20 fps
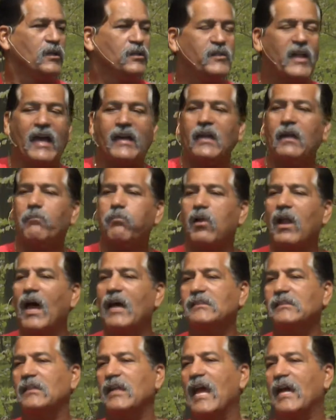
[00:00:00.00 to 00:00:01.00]
That
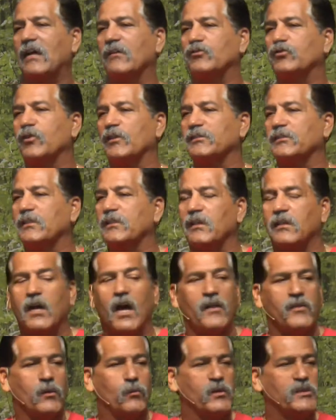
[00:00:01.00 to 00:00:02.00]
implies a lack of trust in the
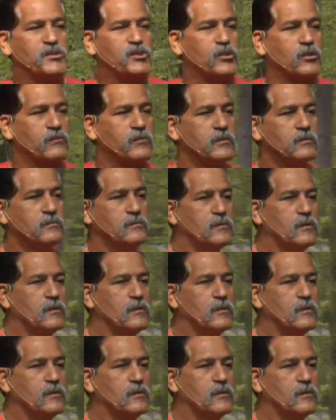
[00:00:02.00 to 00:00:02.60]
God that we serve.